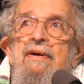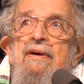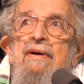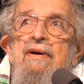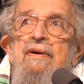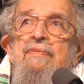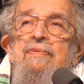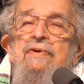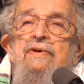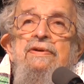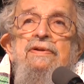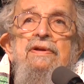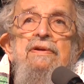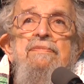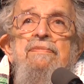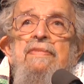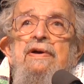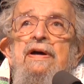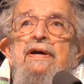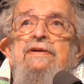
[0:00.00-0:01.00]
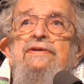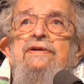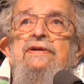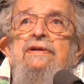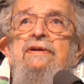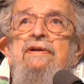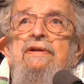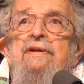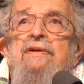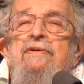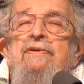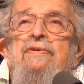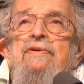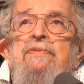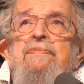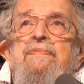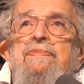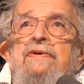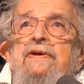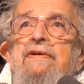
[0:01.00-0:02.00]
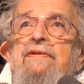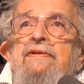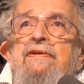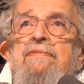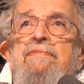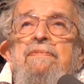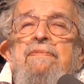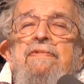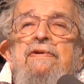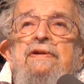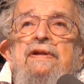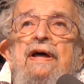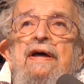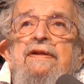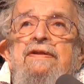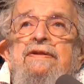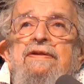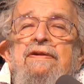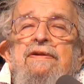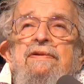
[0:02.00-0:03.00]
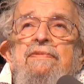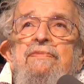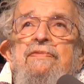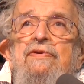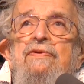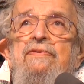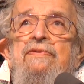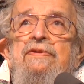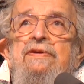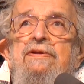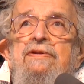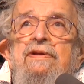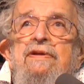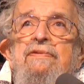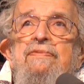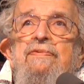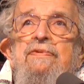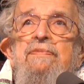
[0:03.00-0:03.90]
I would imagine that there could be some classical music that